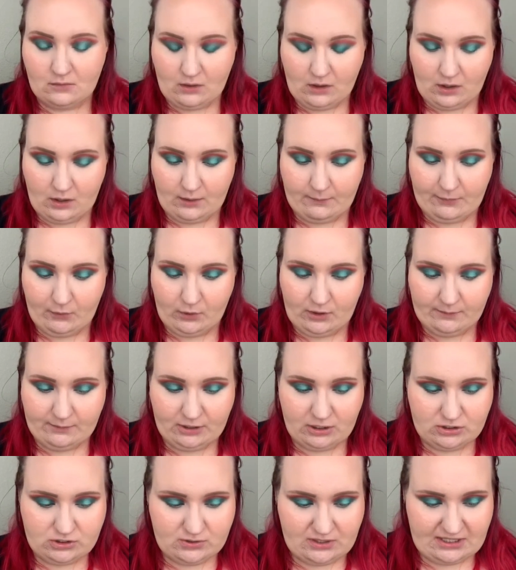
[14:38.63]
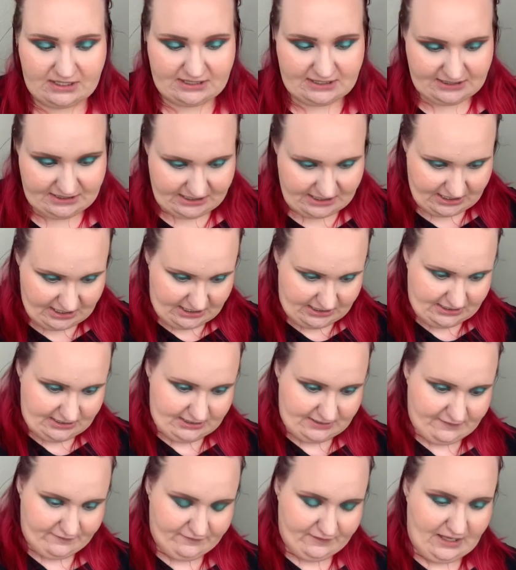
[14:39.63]
But what I'm going to do next is take a
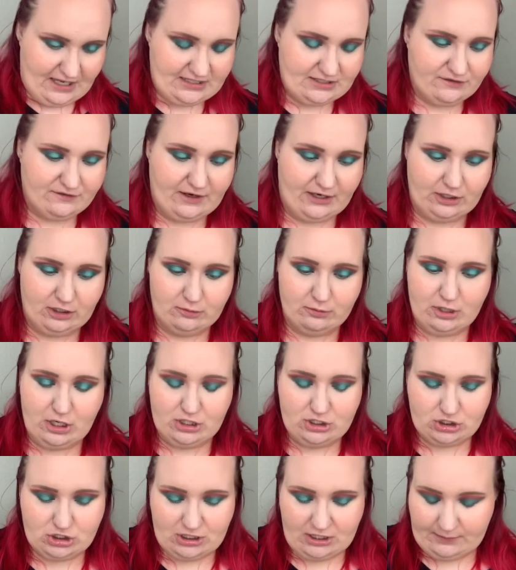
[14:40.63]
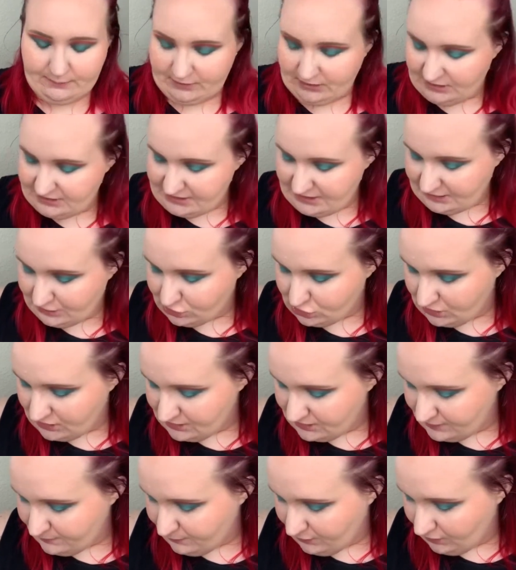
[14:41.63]
flat definer brush, and I'm going to take the shade
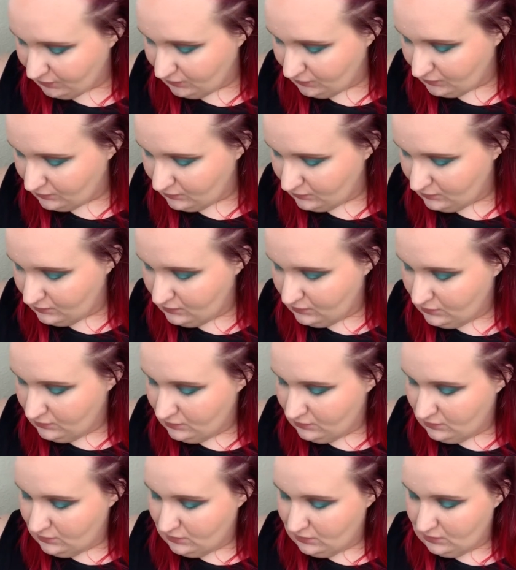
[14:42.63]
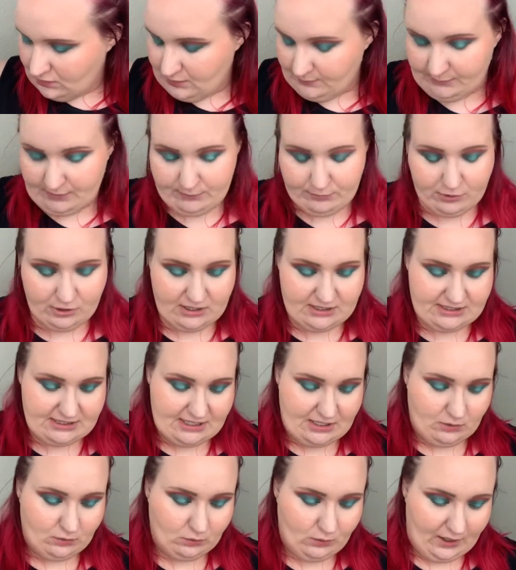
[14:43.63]
Spark. I'm going to press
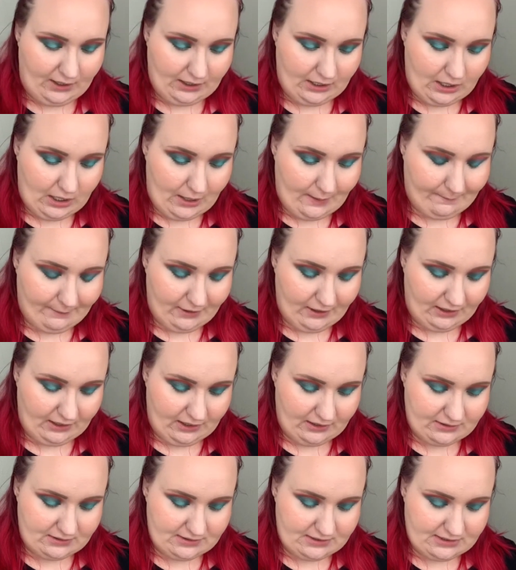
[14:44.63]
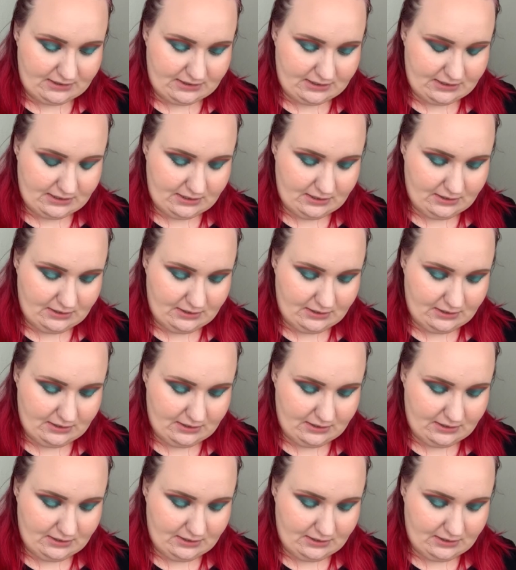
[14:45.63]
that right up against